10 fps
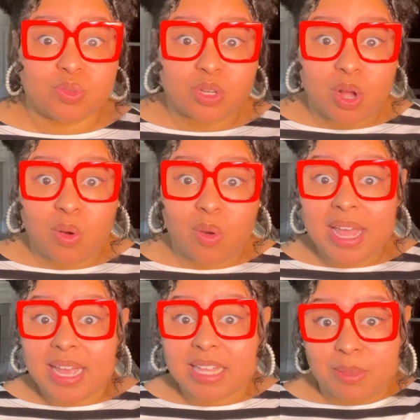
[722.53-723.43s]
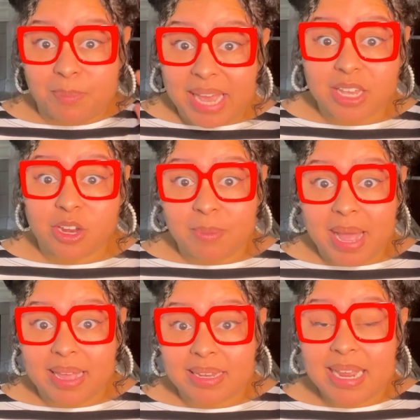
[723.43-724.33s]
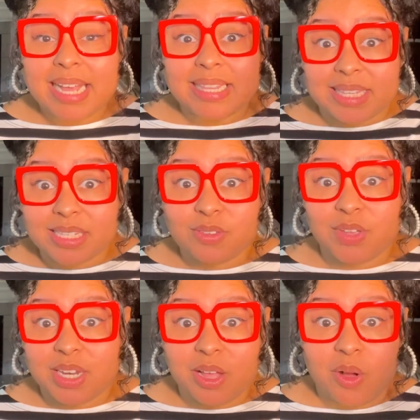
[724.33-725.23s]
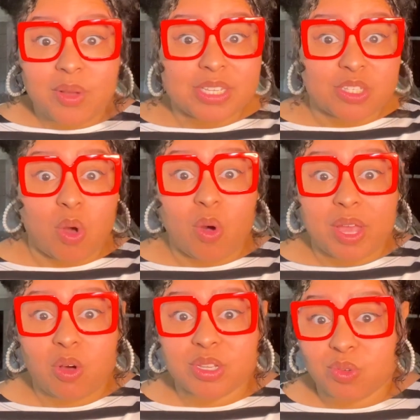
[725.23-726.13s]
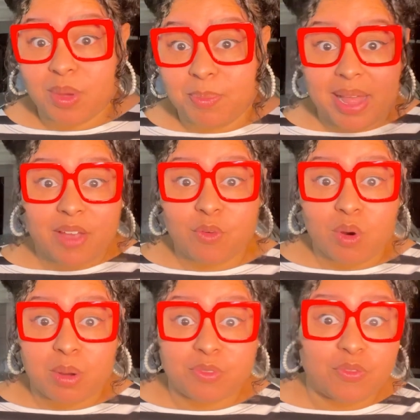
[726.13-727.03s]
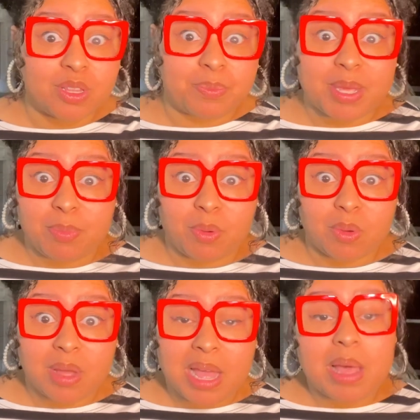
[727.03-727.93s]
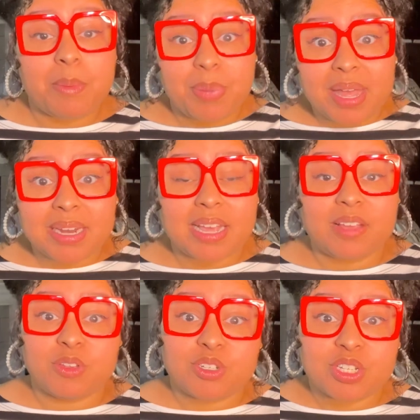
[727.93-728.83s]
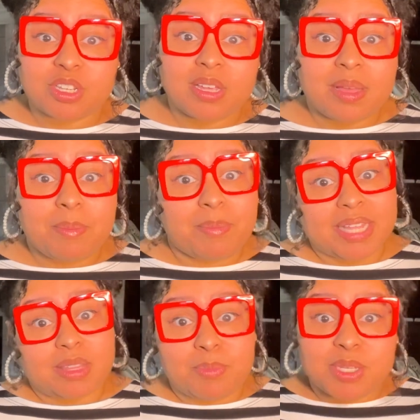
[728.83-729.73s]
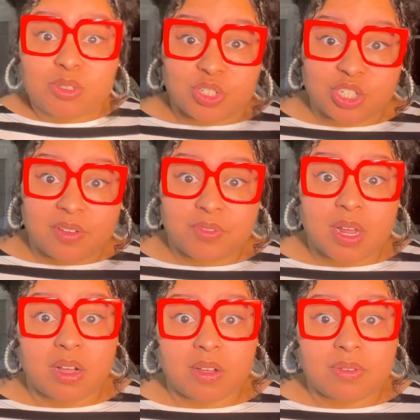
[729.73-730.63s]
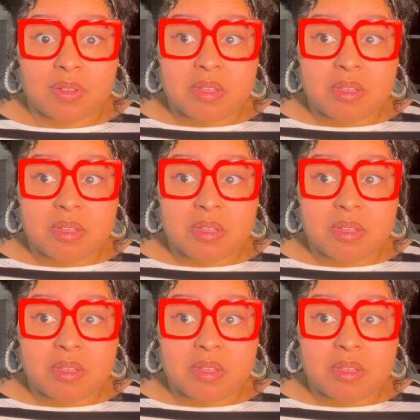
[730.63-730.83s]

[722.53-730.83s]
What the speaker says: know in the back of your mind, this video is going onto a platform full of people. But if you just make the mental shift of,